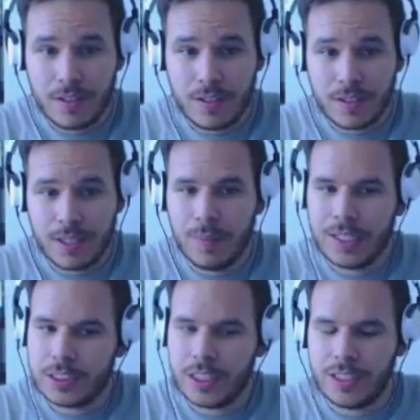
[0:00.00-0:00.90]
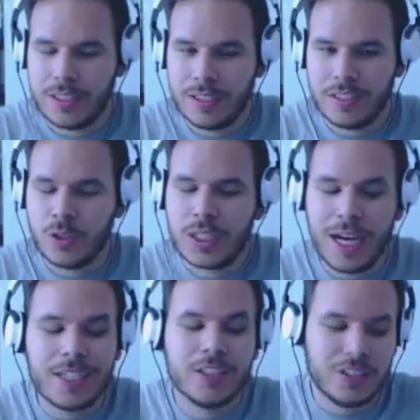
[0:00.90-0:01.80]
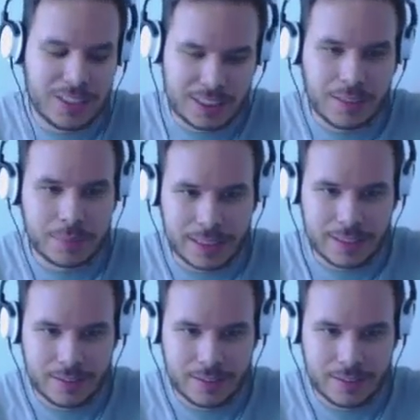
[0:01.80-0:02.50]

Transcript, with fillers: Come on, Sharton. You gotta learn something.